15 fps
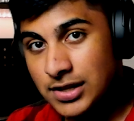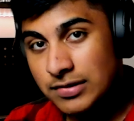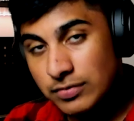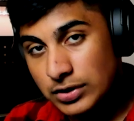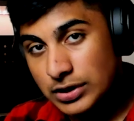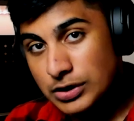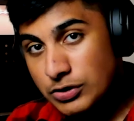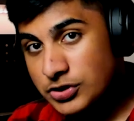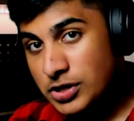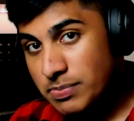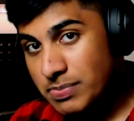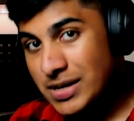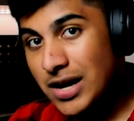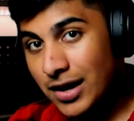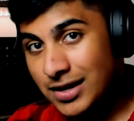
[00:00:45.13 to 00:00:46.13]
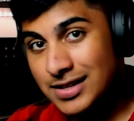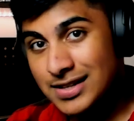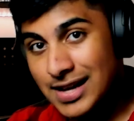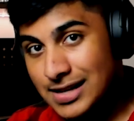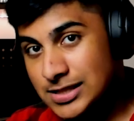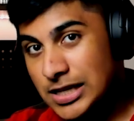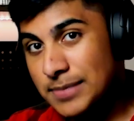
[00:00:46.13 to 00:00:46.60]
will usually be on a
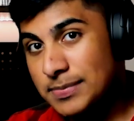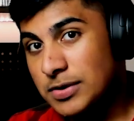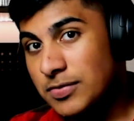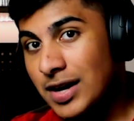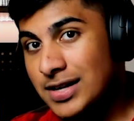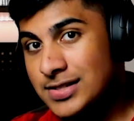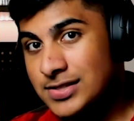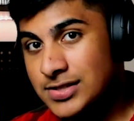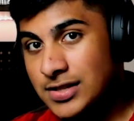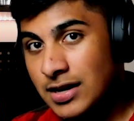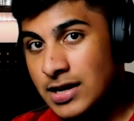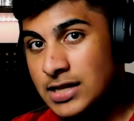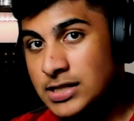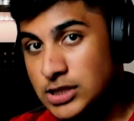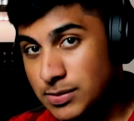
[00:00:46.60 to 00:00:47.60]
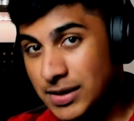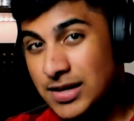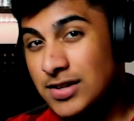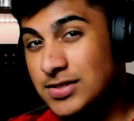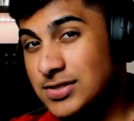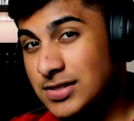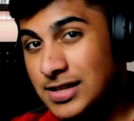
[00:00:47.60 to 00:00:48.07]
desktop device. So
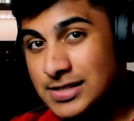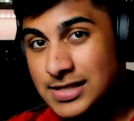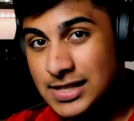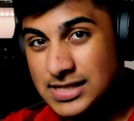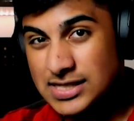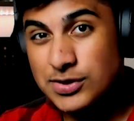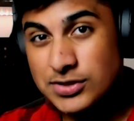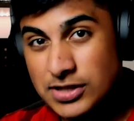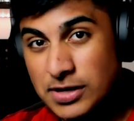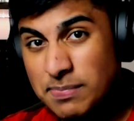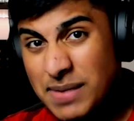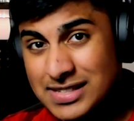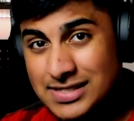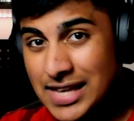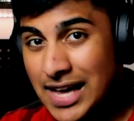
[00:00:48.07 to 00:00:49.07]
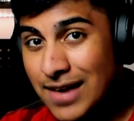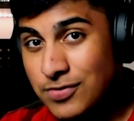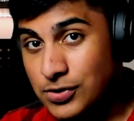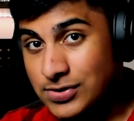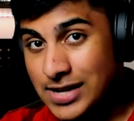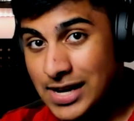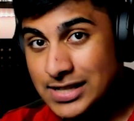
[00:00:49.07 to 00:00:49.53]
because of this, it's usually best to have
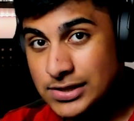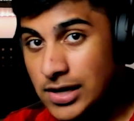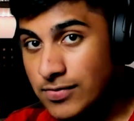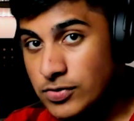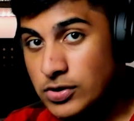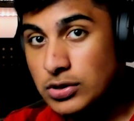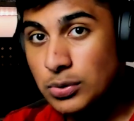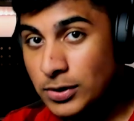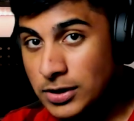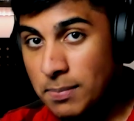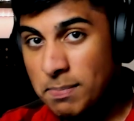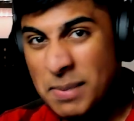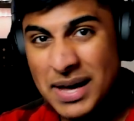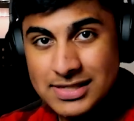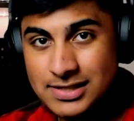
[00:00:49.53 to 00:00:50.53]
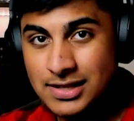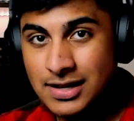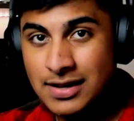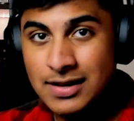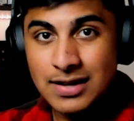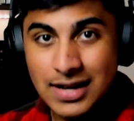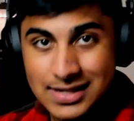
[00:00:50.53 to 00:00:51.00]
your desktop view look the best
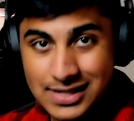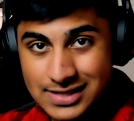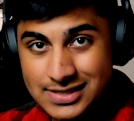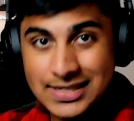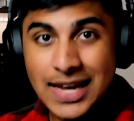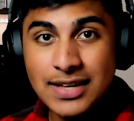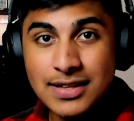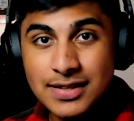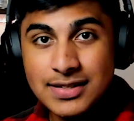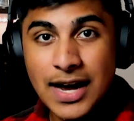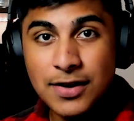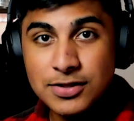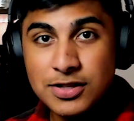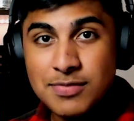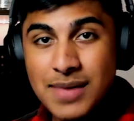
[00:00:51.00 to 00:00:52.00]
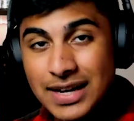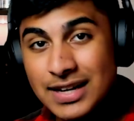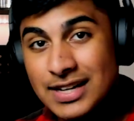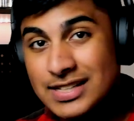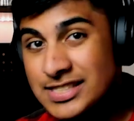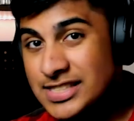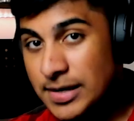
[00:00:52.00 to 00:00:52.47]
and then scale it down to make it
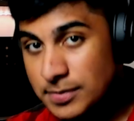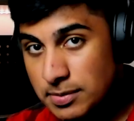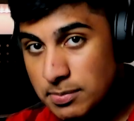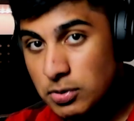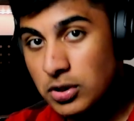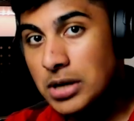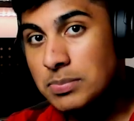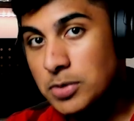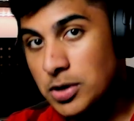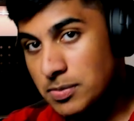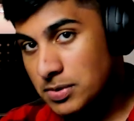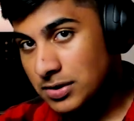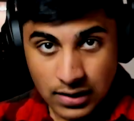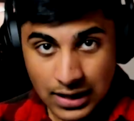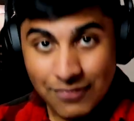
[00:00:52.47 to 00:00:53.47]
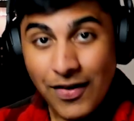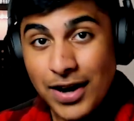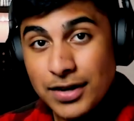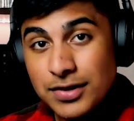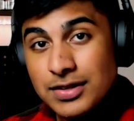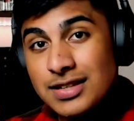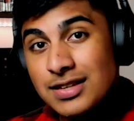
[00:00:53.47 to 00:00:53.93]
acceptable on mobile.
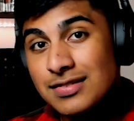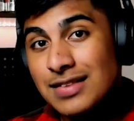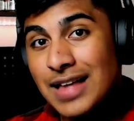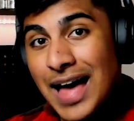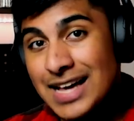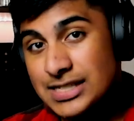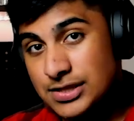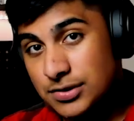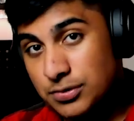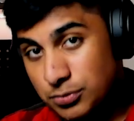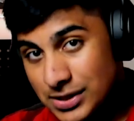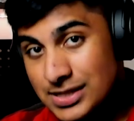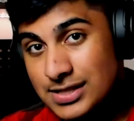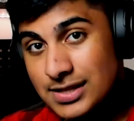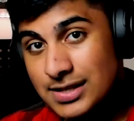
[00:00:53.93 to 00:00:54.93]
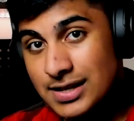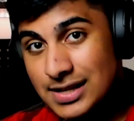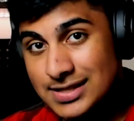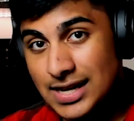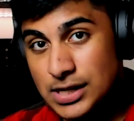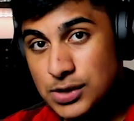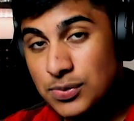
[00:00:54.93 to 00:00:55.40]
Finally, the last reason is
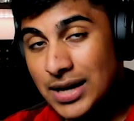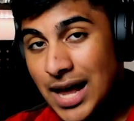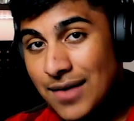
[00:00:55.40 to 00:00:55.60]
that you can have